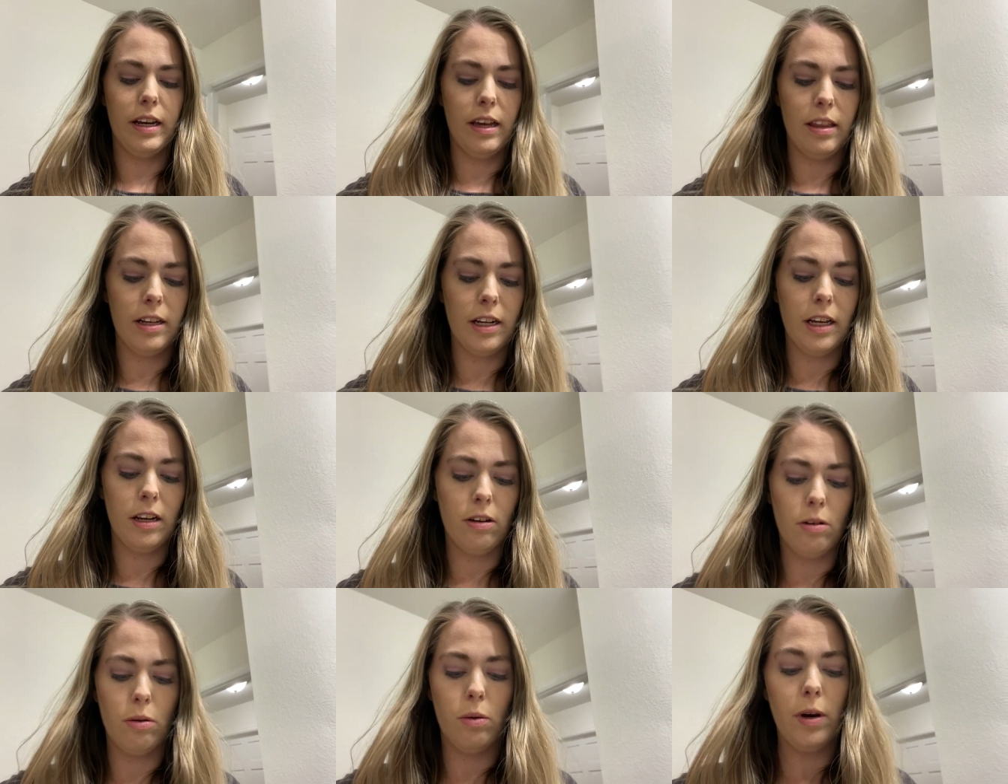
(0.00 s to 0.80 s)
now that I
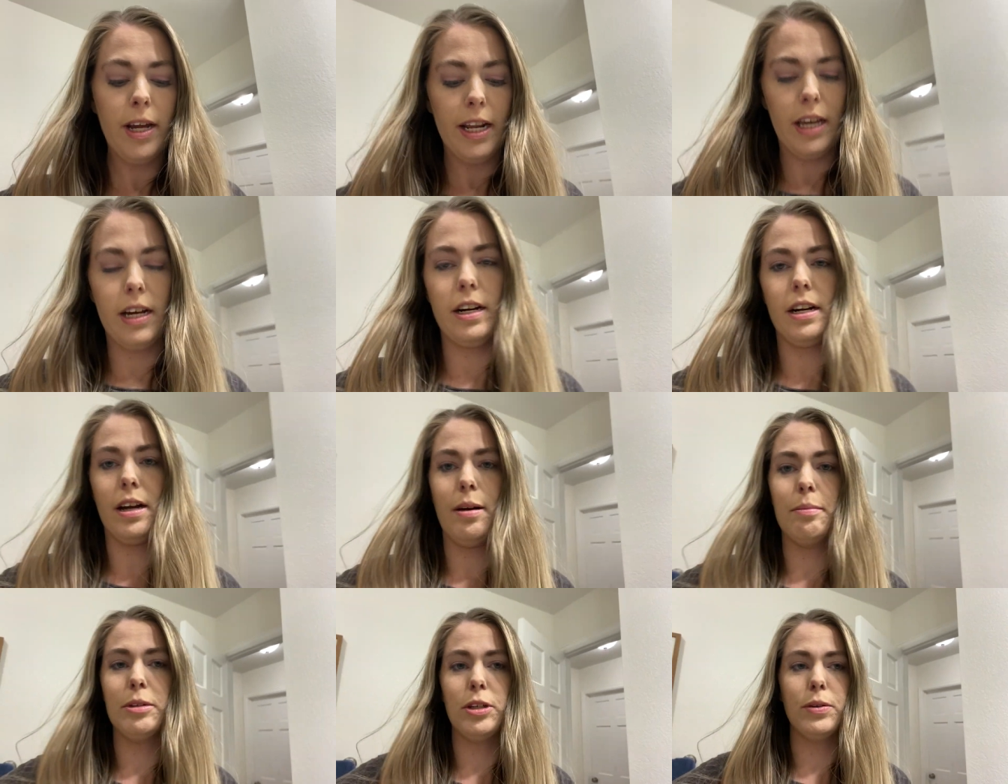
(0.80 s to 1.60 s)
know what hair
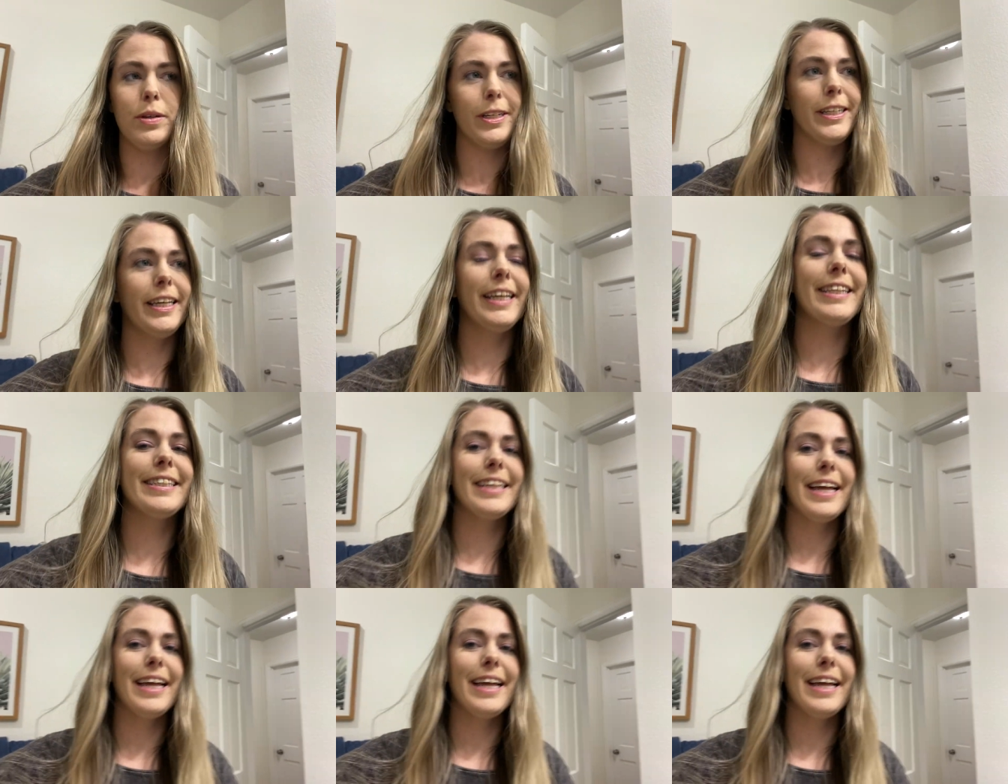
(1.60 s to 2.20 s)
I'm doing, it's